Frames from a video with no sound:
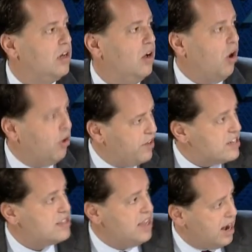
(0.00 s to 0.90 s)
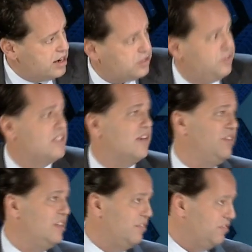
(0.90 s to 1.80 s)
of SDRs vis-a-vis
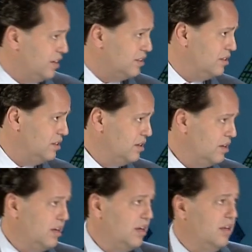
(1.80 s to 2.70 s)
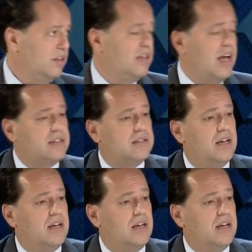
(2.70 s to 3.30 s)
the fund, that